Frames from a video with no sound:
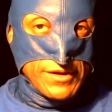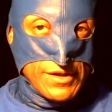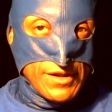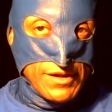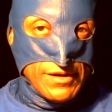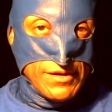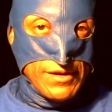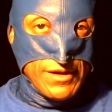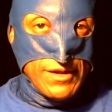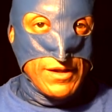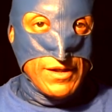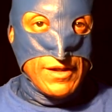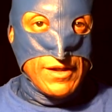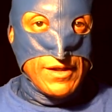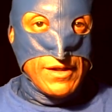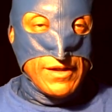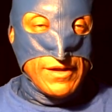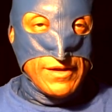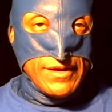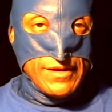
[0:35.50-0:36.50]
know.
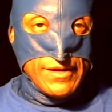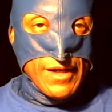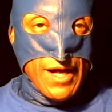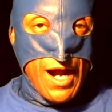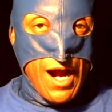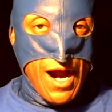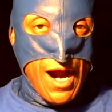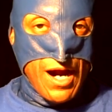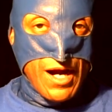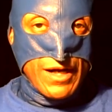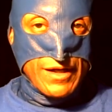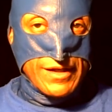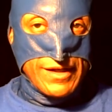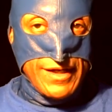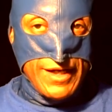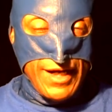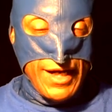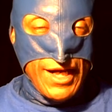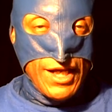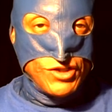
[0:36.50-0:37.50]
Our
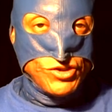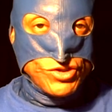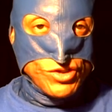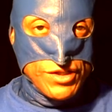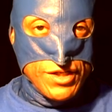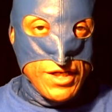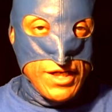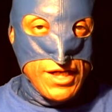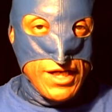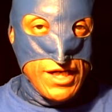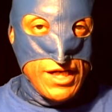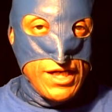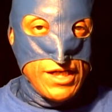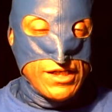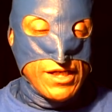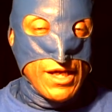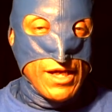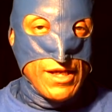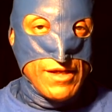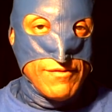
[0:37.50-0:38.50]
kids
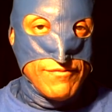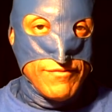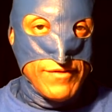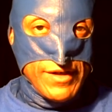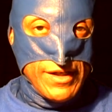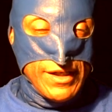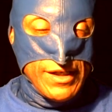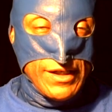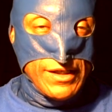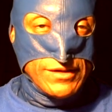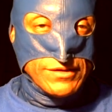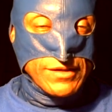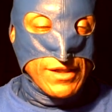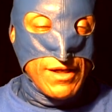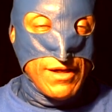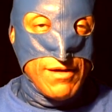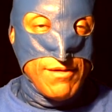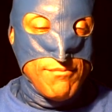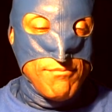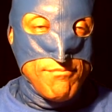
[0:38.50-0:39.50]
need these
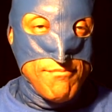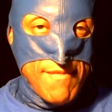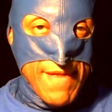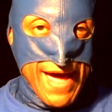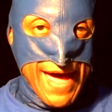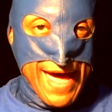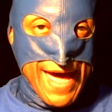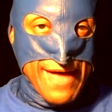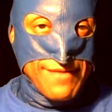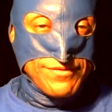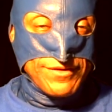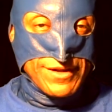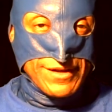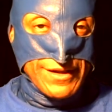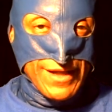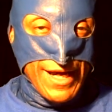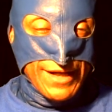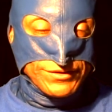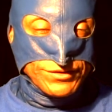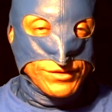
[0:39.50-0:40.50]
math
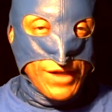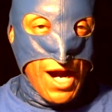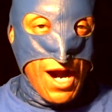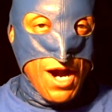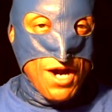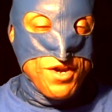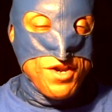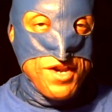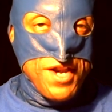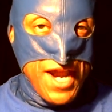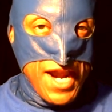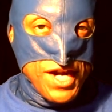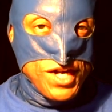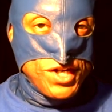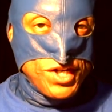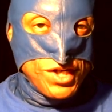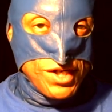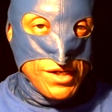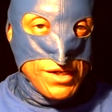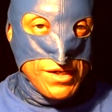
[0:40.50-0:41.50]
classes. Our
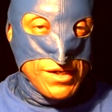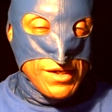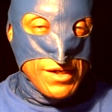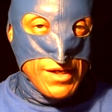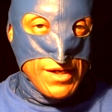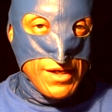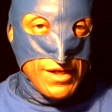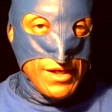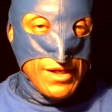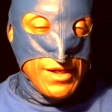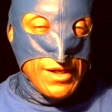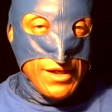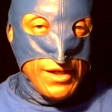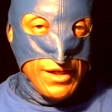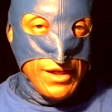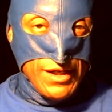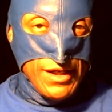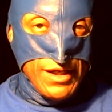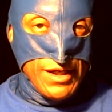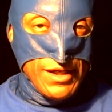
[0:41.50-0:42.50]
nation
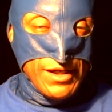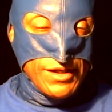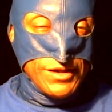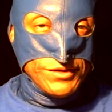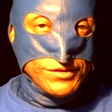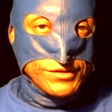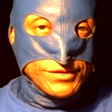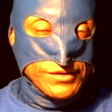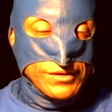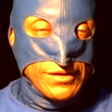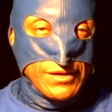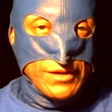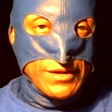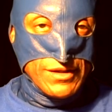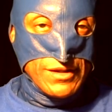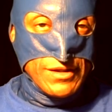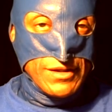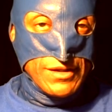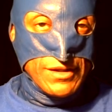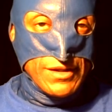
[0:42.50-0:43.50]
is
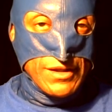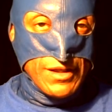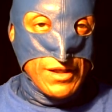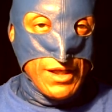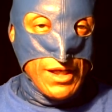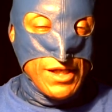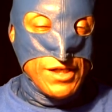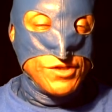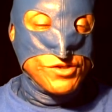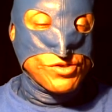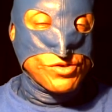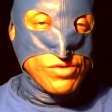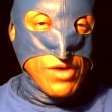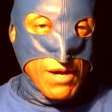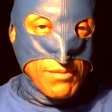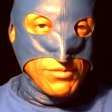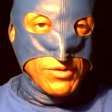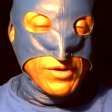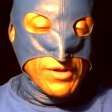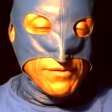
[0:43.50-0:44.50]
in
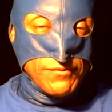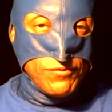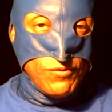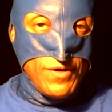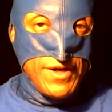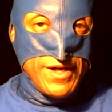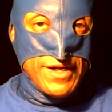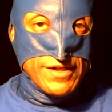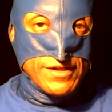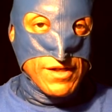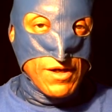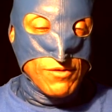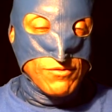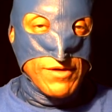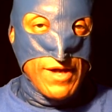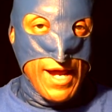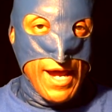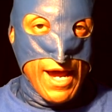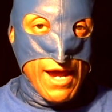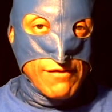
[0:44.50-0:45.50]
trouble if we don't
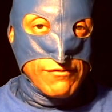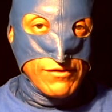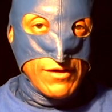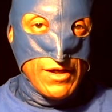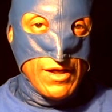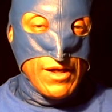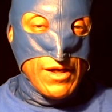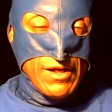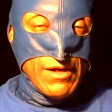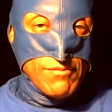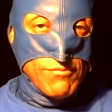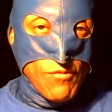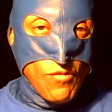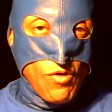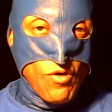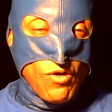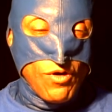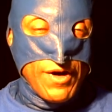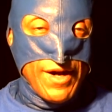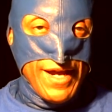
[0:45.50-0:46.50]
have
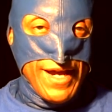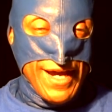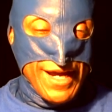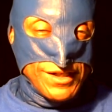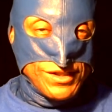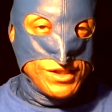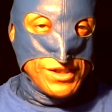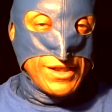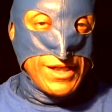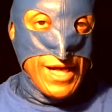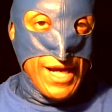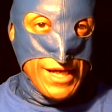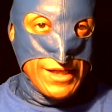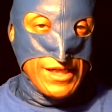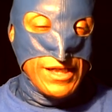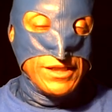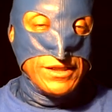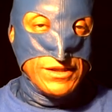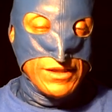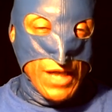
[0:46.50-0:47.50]
more
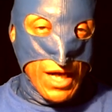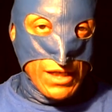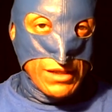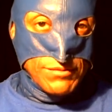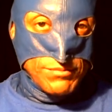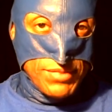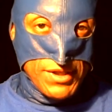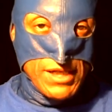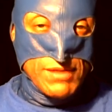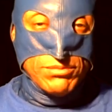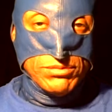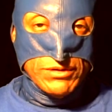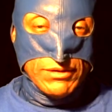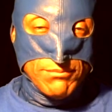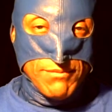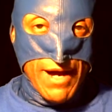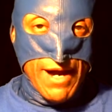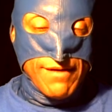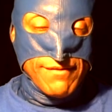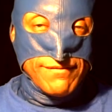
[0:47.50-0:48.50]
educated young people
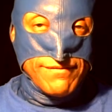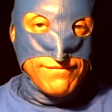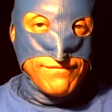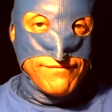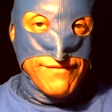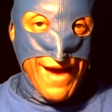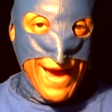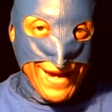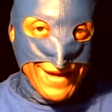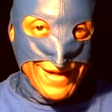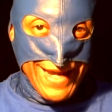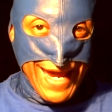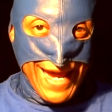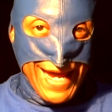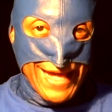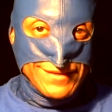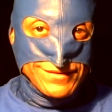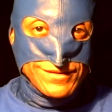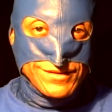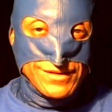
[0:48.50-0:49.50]
about
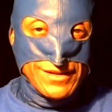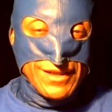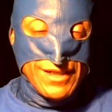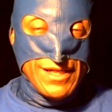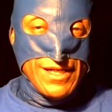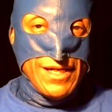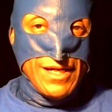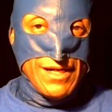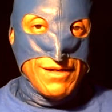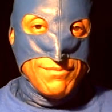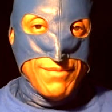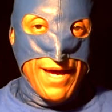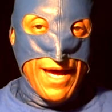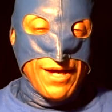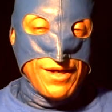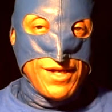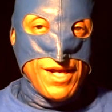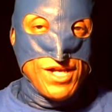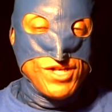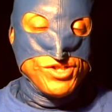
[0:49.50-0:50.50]
finance
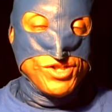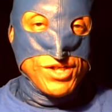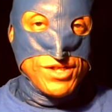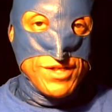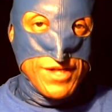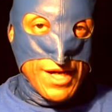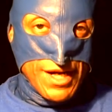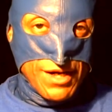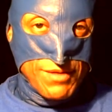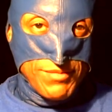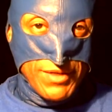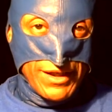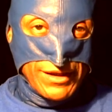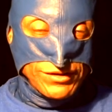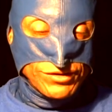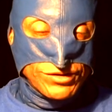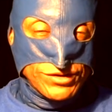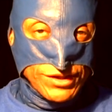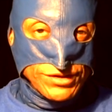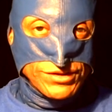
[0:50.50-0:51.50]
about engineer being
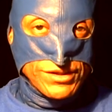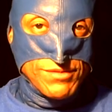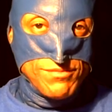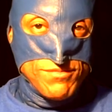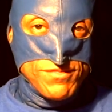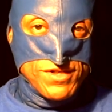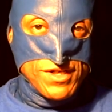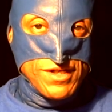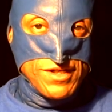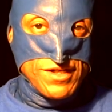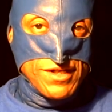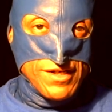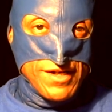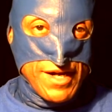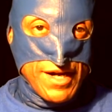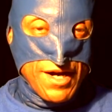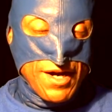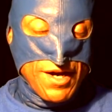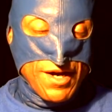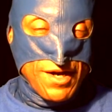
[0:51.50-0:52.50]
systems
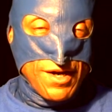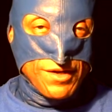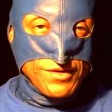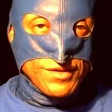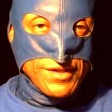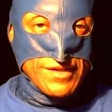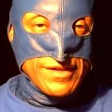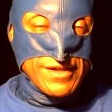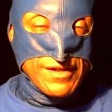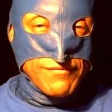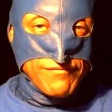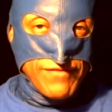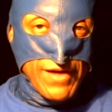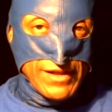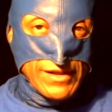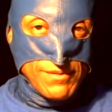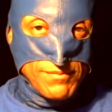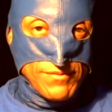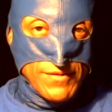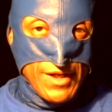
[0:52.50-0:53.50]
engineers and
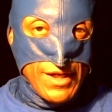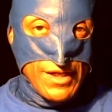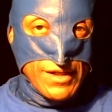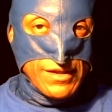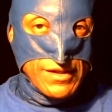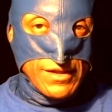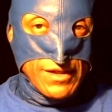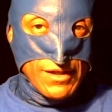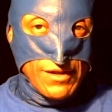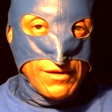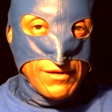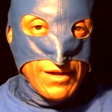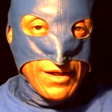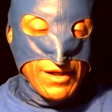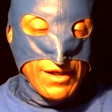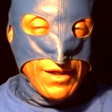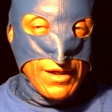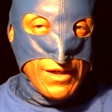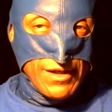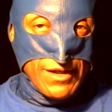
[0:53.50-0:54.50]
develop, you know,
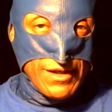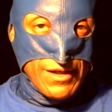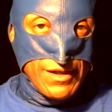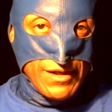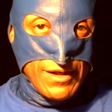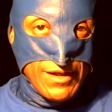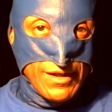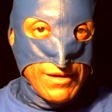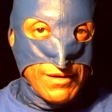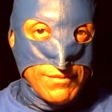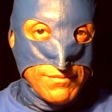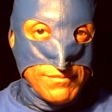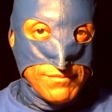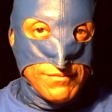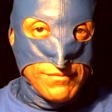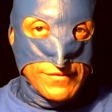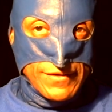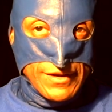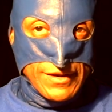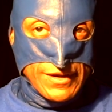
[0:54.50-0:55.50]
uh,
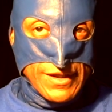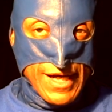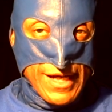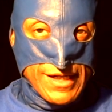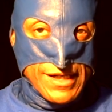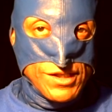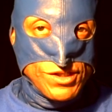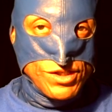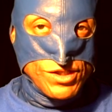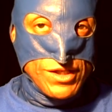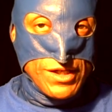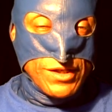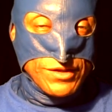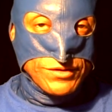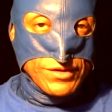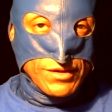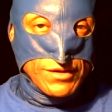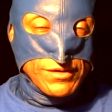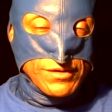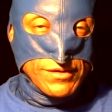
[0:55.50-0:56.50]
um, kind of engineers
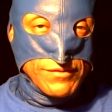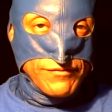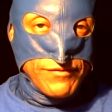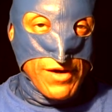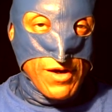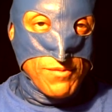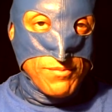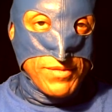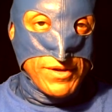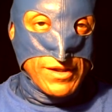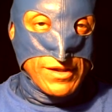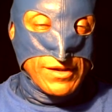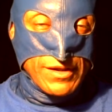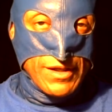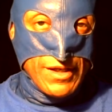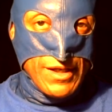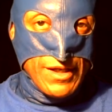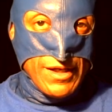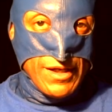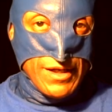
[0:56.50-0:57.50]
that are developing
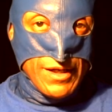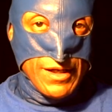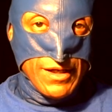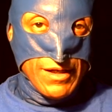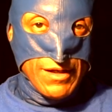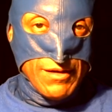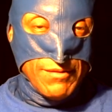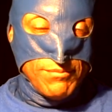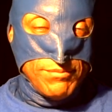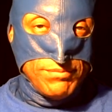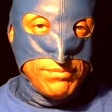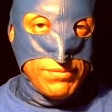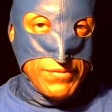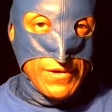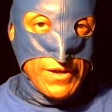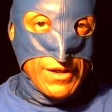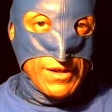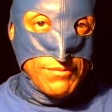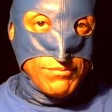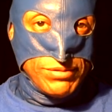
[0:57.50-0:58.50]
uh, uh,
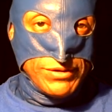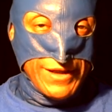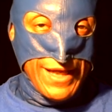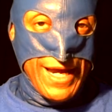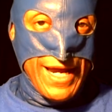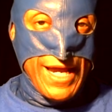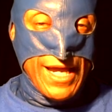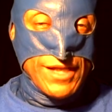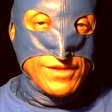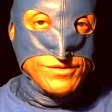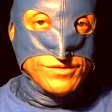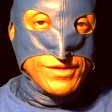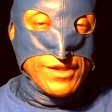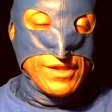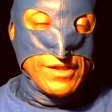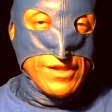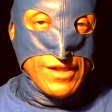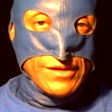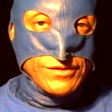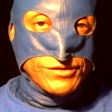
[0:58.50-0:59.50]
plans
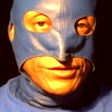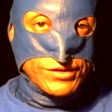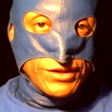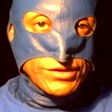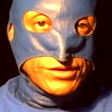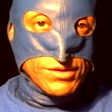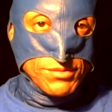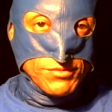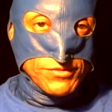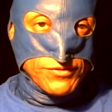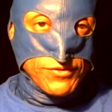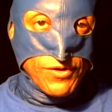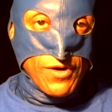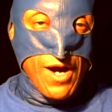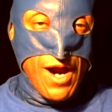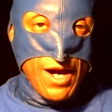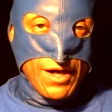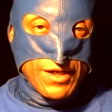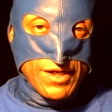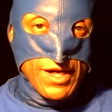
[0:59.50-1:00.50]
and, and systems for
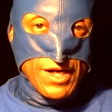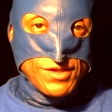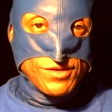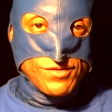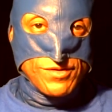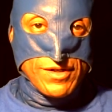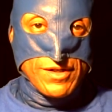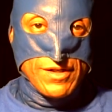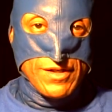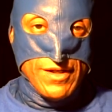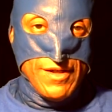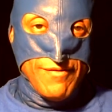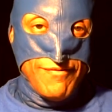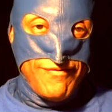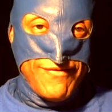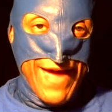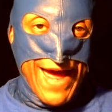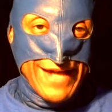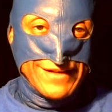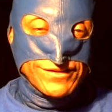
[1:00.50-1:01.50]
our country.
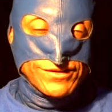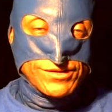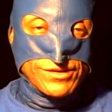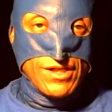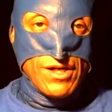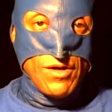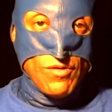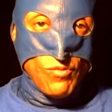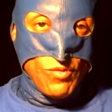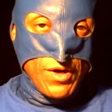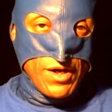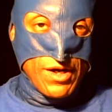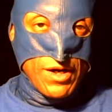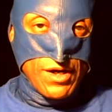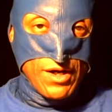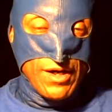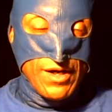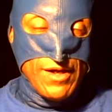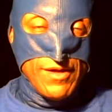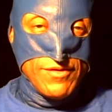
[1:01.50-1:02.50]
That's
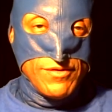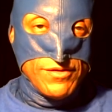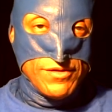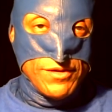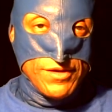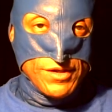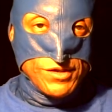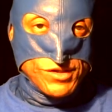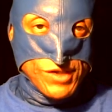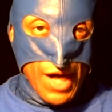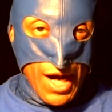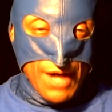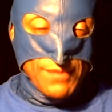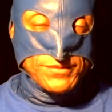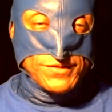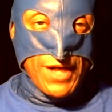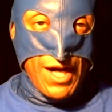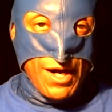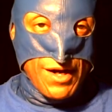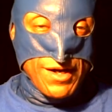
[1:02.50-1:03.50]
where the
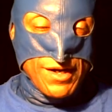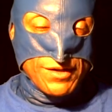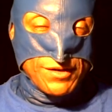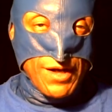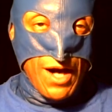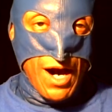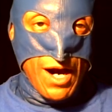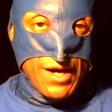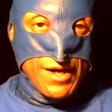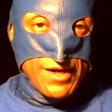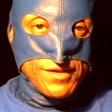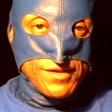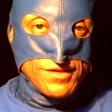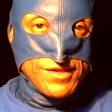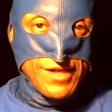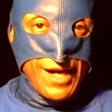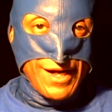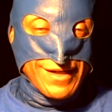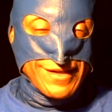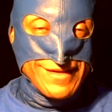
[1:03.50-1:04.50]
jobs are, are
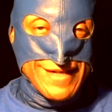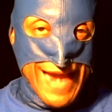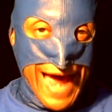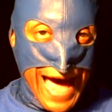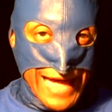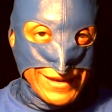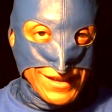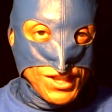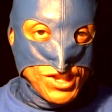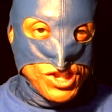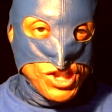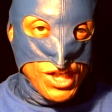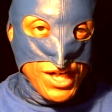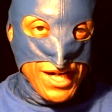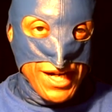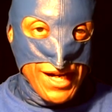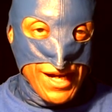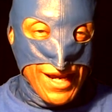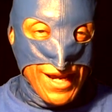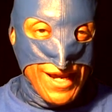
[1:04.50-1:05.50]

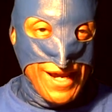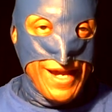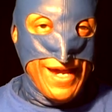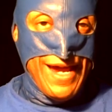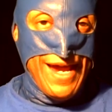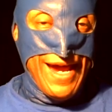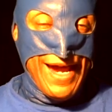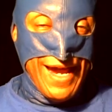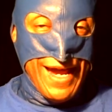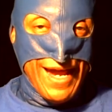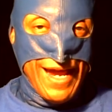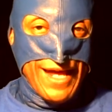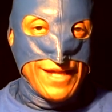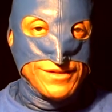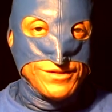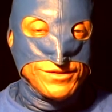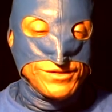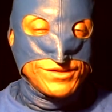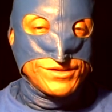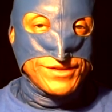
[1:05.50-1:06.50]
technology
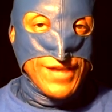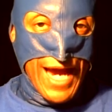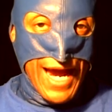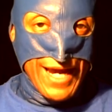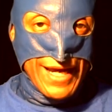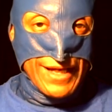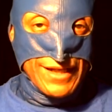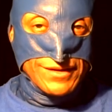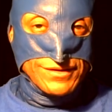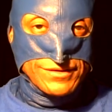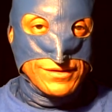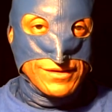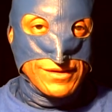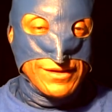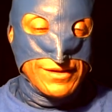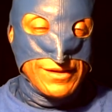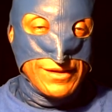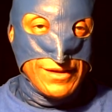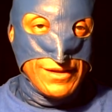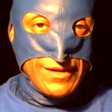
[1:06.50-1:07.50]
and science.
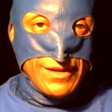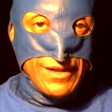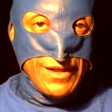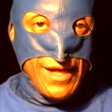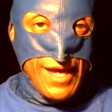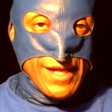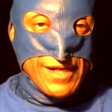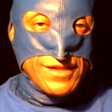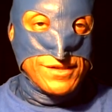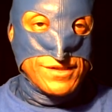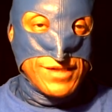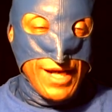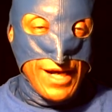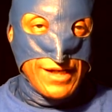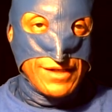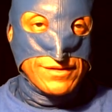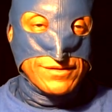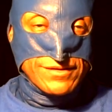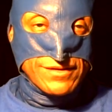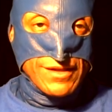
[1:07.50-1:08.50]
And it
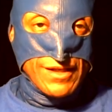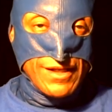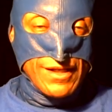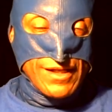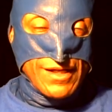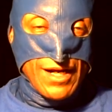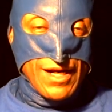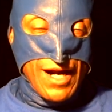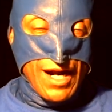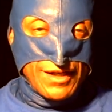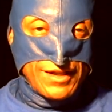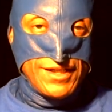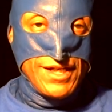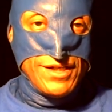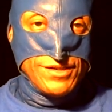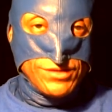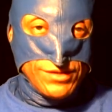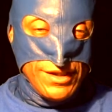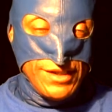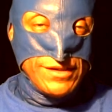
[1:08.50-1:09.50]
takes, and our
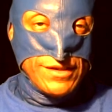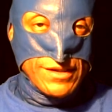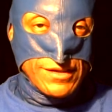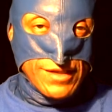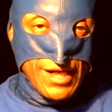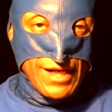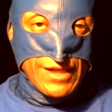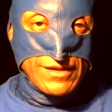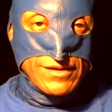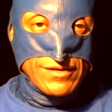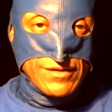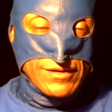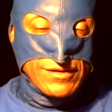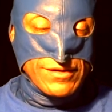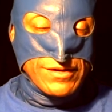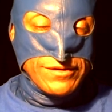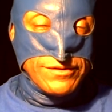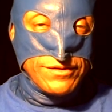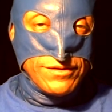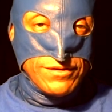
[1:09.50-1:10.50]
kids need to take
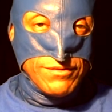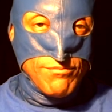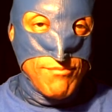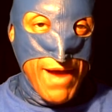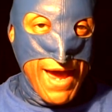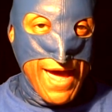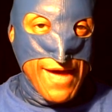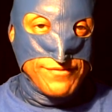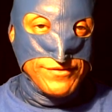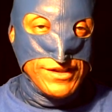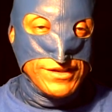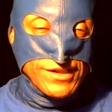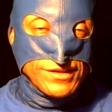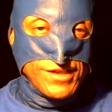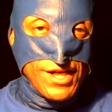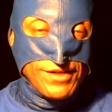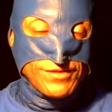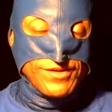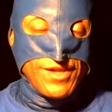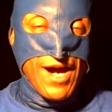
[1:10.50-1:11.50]
math, need to
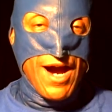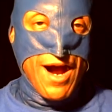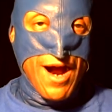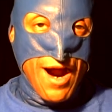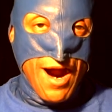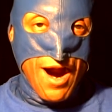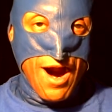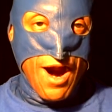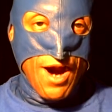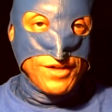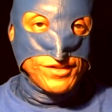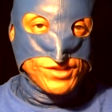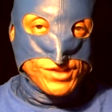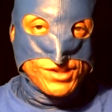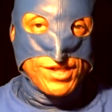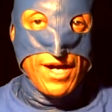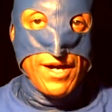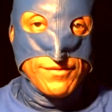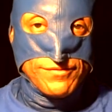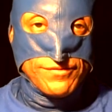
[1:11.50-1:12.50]
take the hard
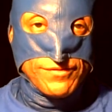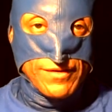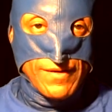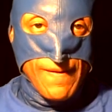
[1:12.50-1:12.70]
stuff